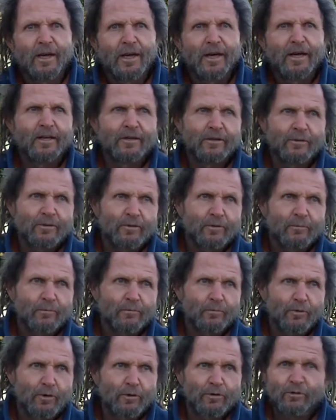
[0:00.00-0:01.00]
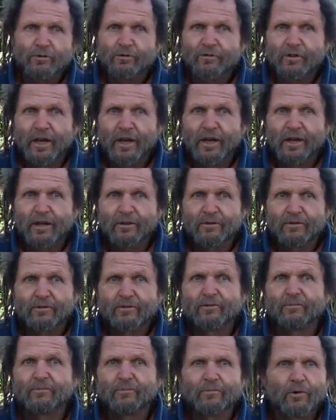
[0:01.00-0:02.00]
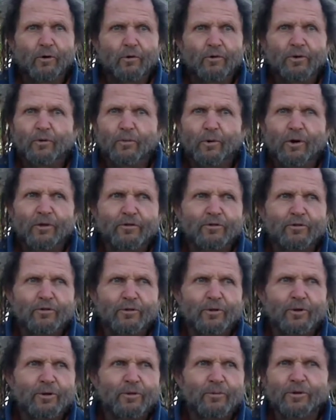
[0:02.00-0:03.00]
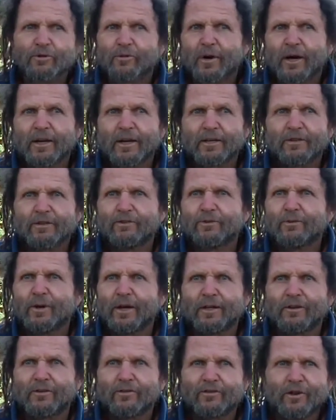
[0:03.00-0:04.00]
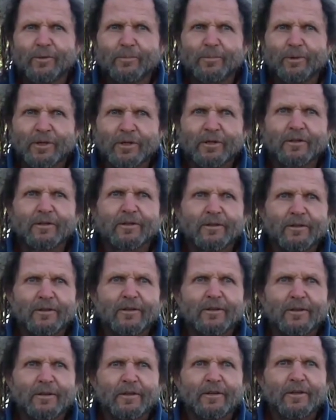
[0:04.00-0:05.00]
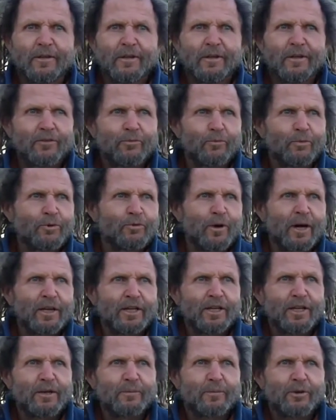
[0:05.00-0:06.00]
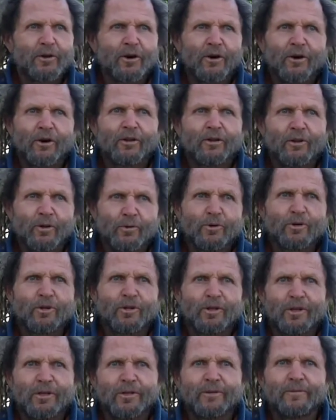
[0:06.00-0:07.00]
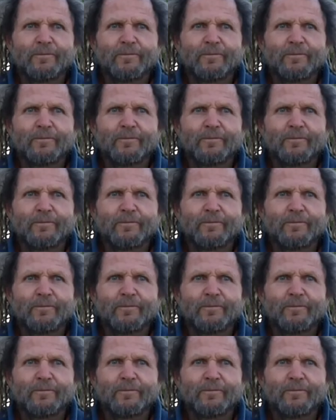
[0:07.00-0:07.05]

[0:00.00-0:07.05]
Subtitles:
and produce stand. Only one store. We try not to do any shipping. We try to keep it all local.